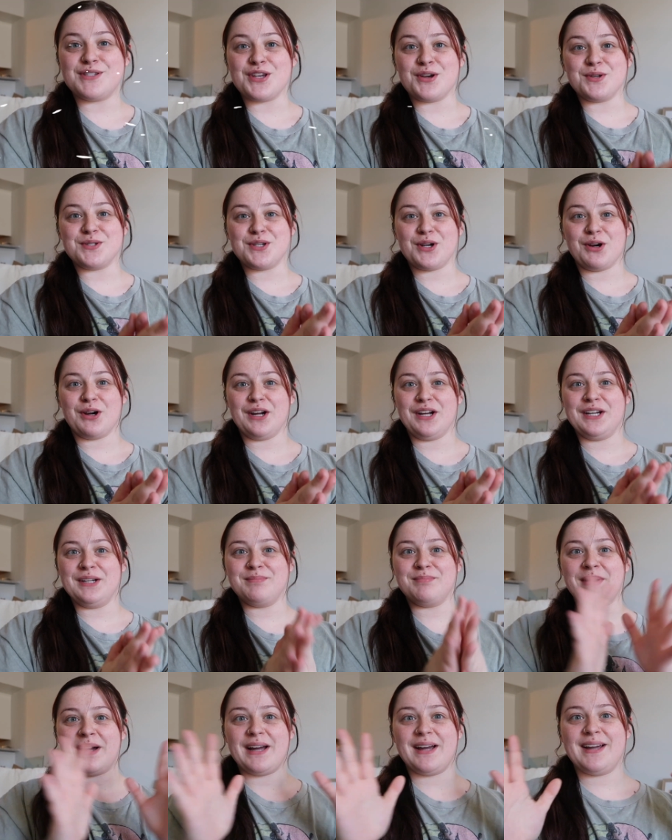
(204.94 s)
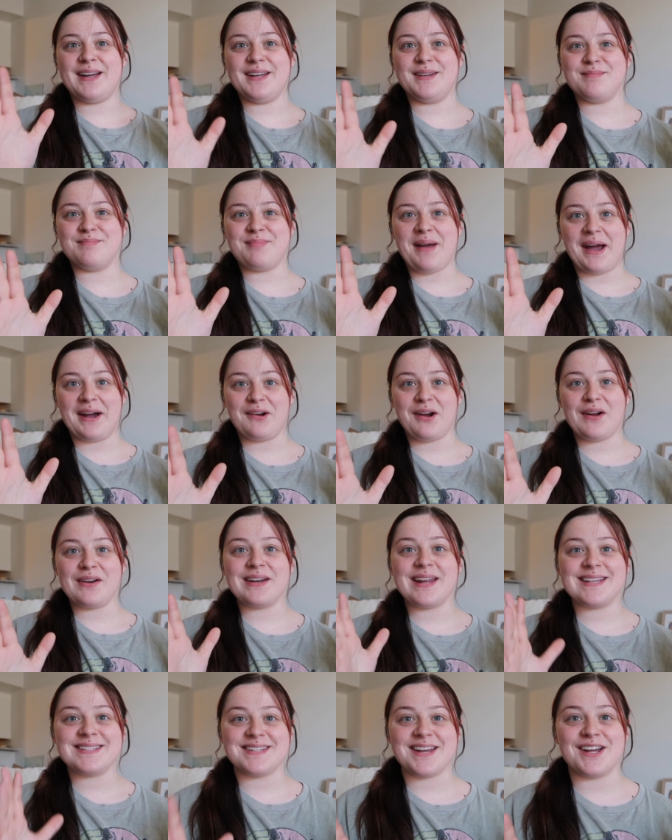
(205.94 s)
so sorry. My
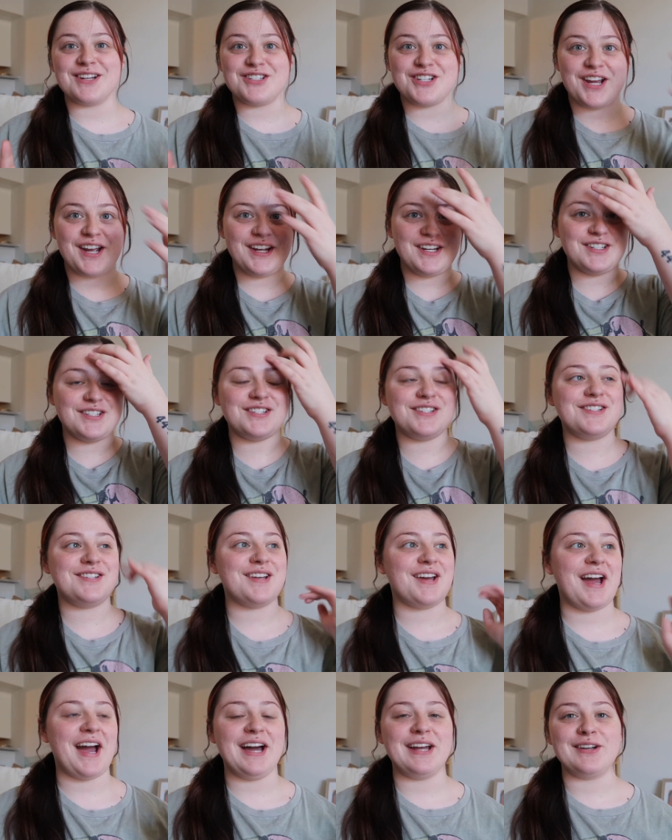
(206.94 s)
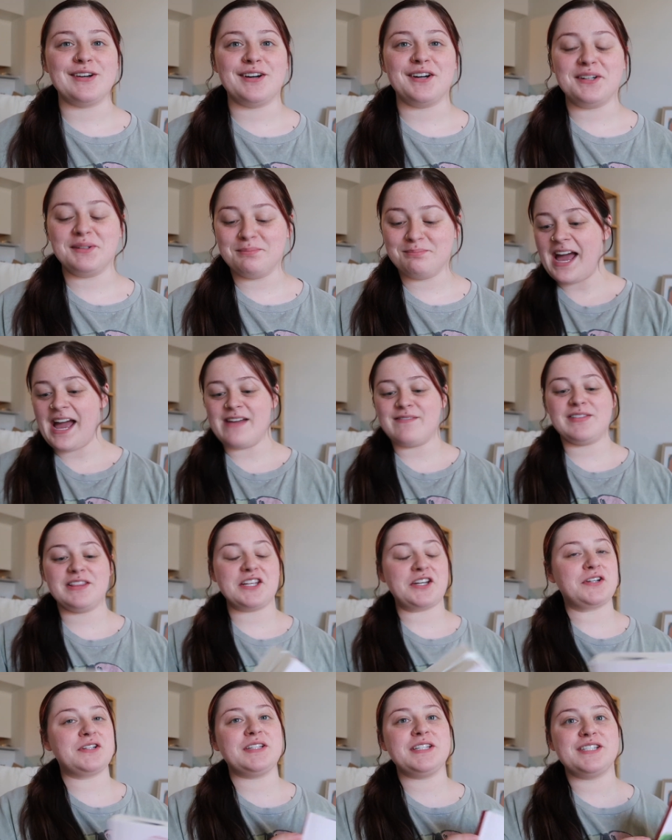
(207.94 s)
background has not changed at all. I've
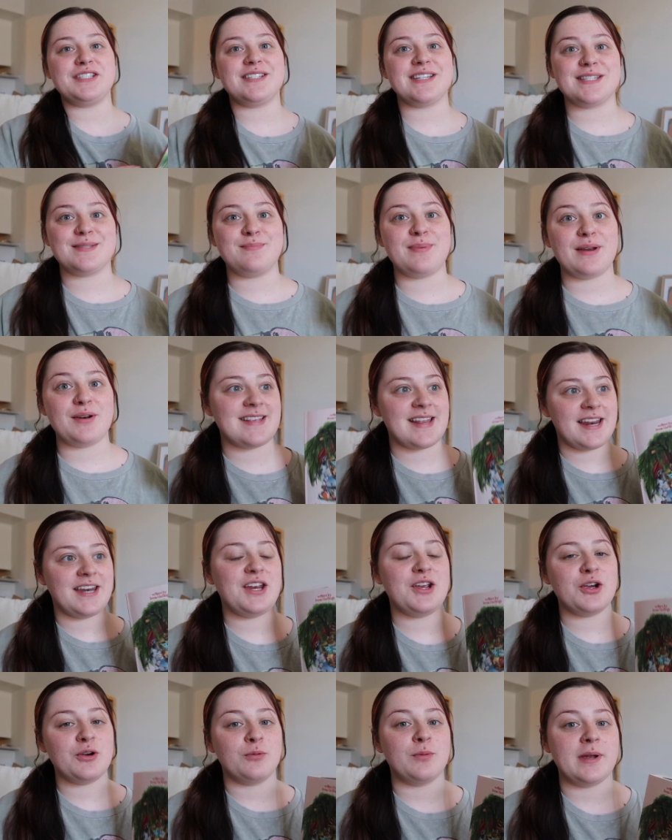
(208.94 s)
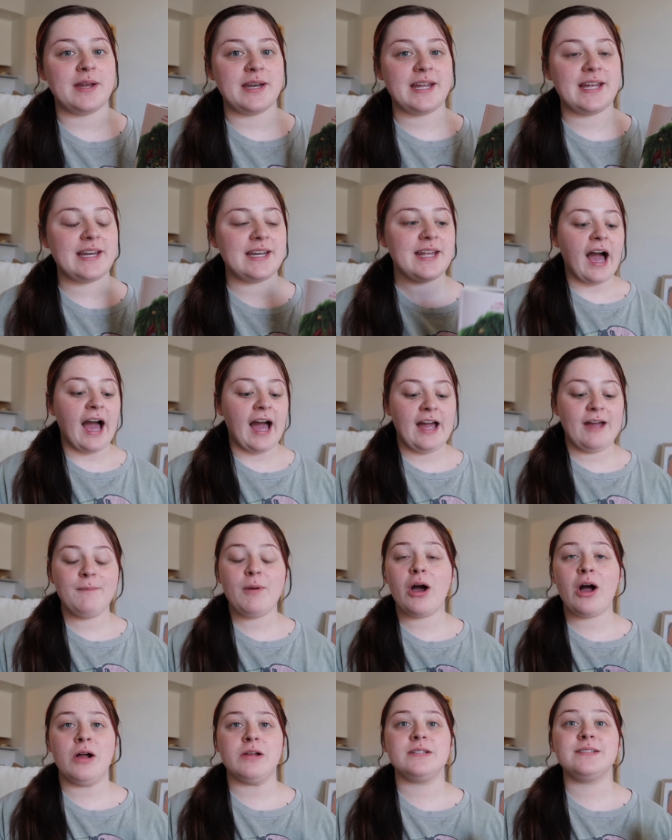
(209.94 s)
literally just been sitting here reading. I'm
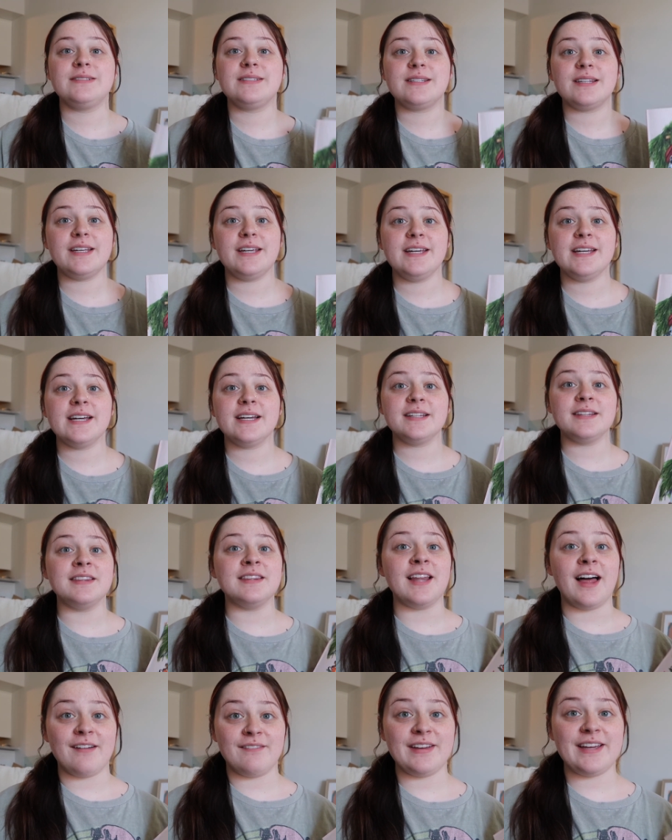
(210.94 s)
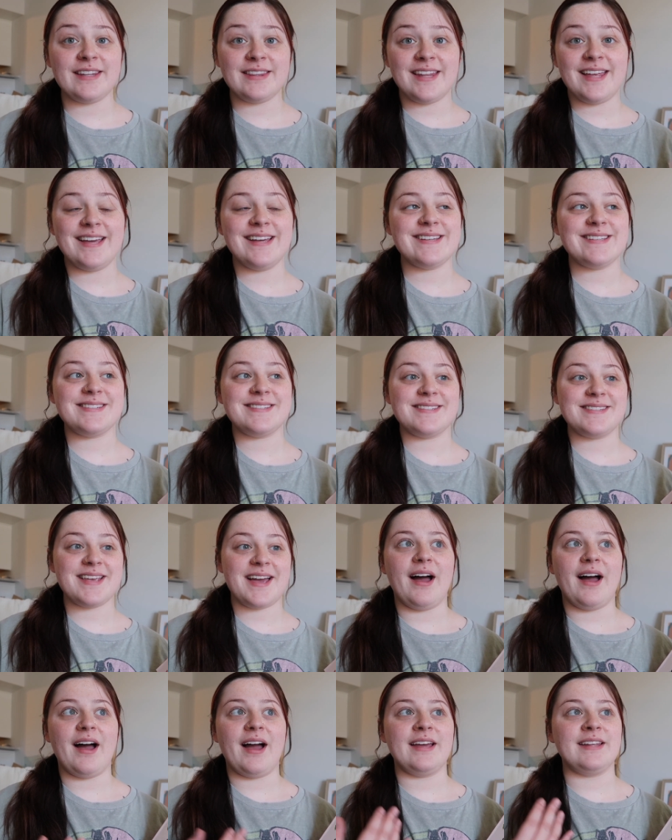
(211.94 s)
honestly loving this.
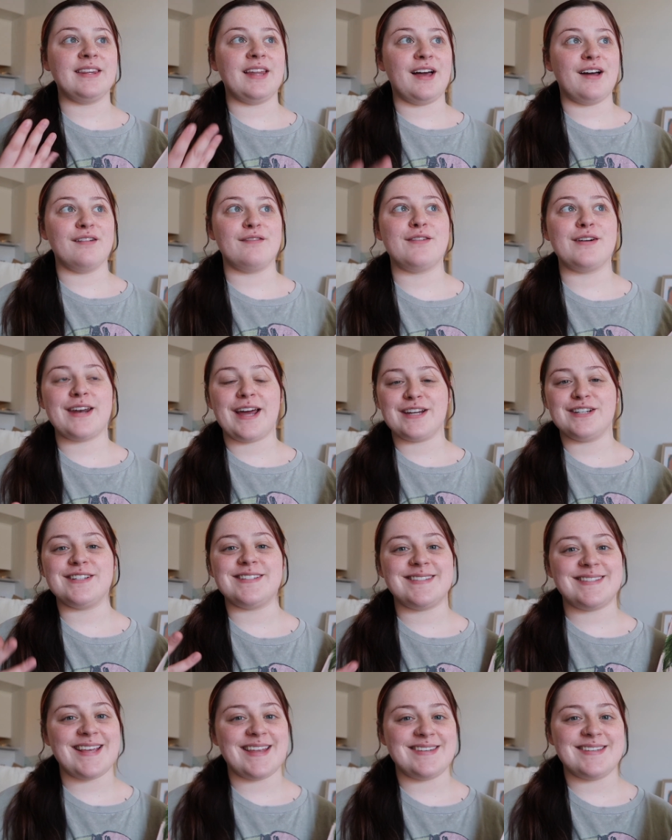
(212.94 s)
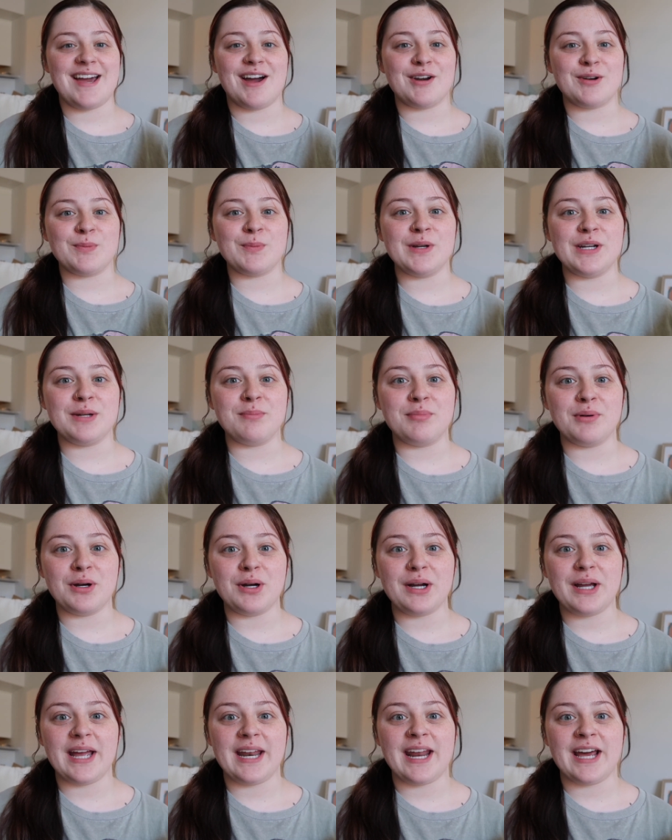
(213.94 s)
I love when I just sit down and read a
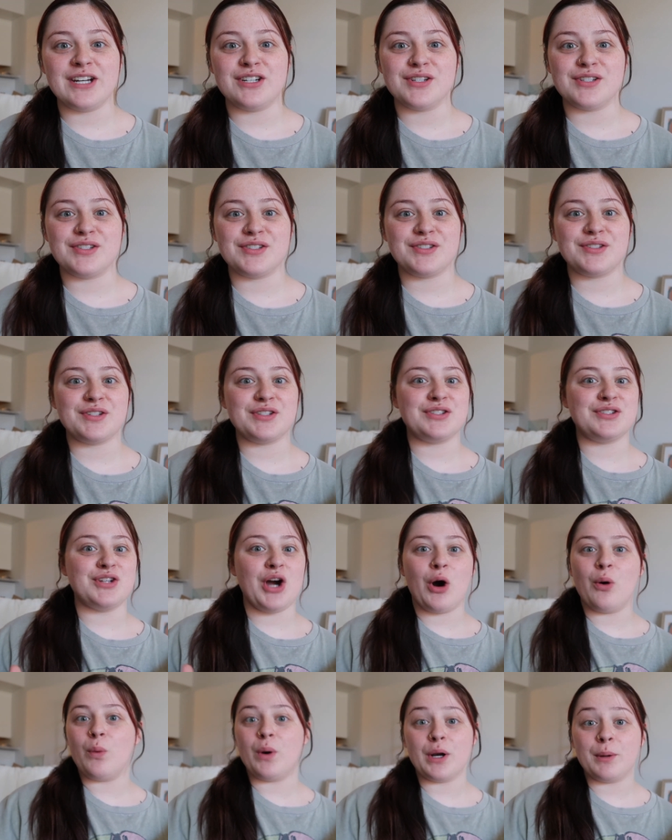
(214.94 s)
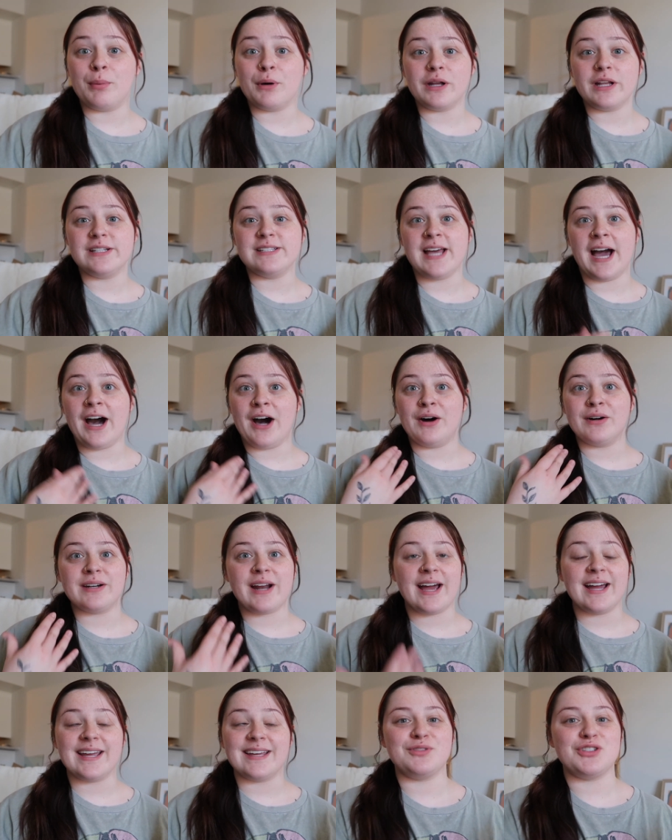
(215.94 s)
book and I just don't want to put it down.
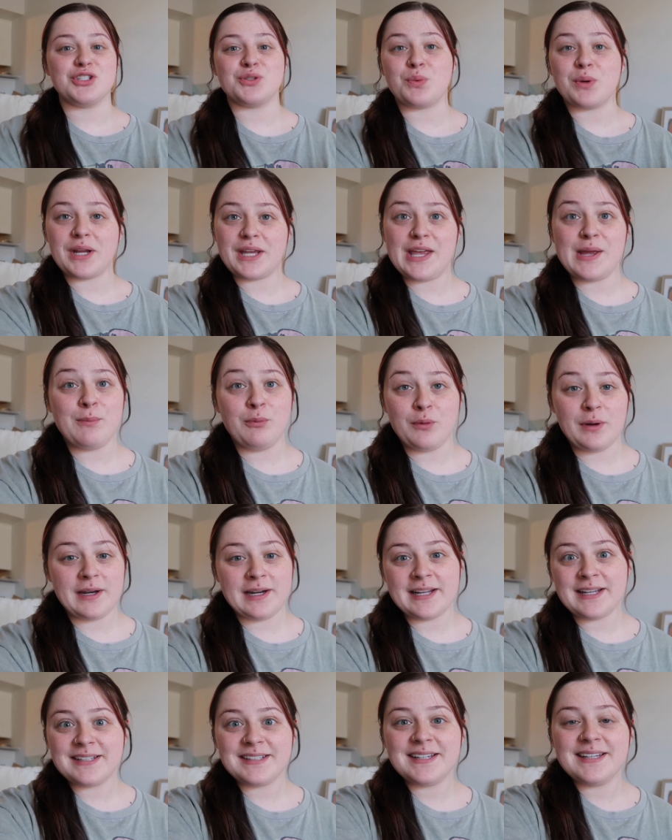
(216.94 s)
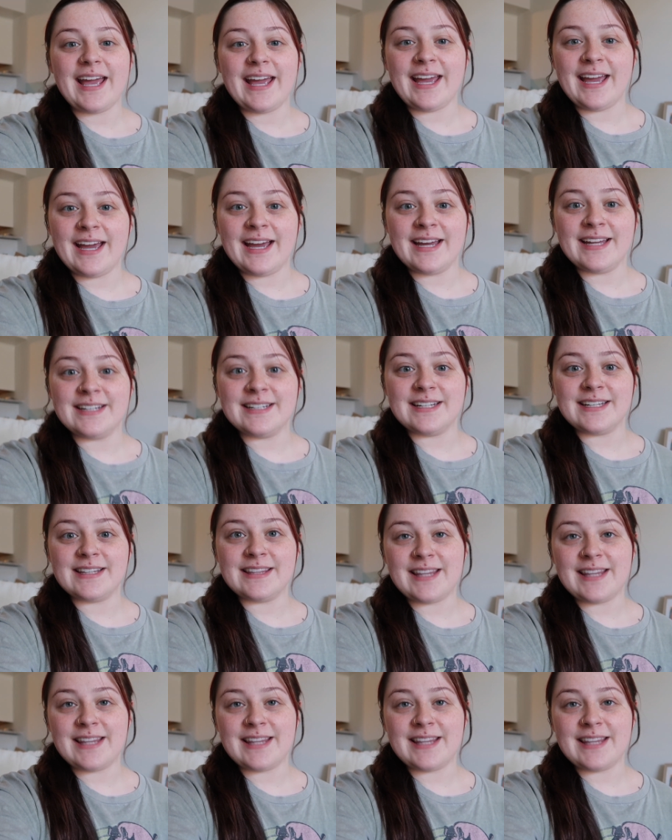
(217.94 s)
I just want to keep reading. And